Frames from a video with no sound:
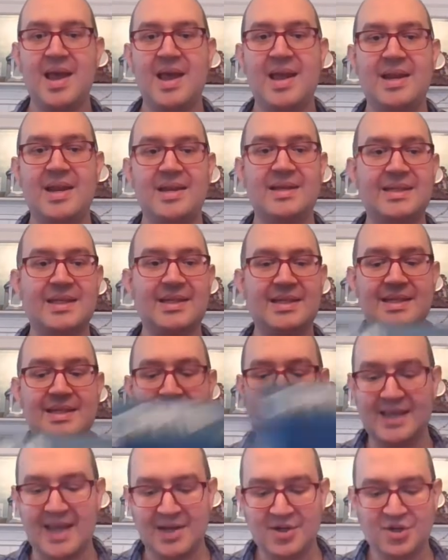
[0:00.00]
It is
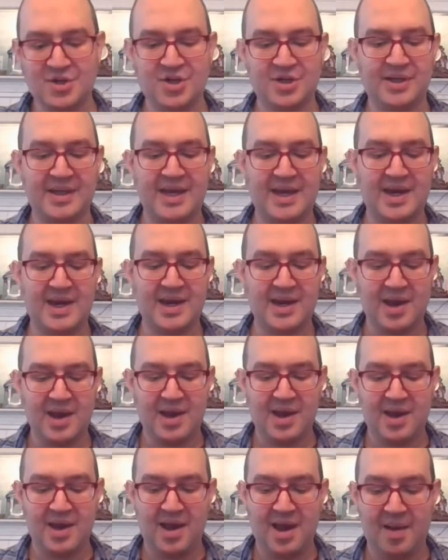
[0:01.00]
essentially
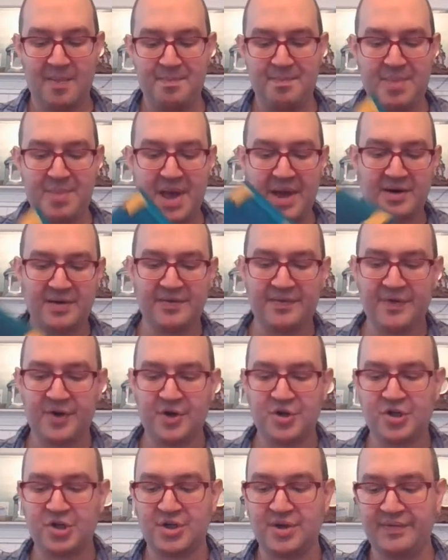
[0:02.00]
a better
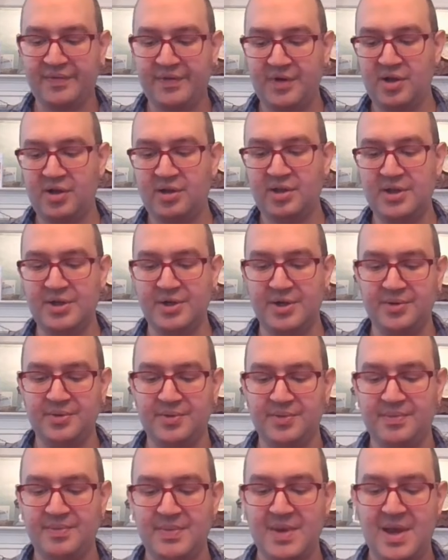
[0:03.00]
version of Clue,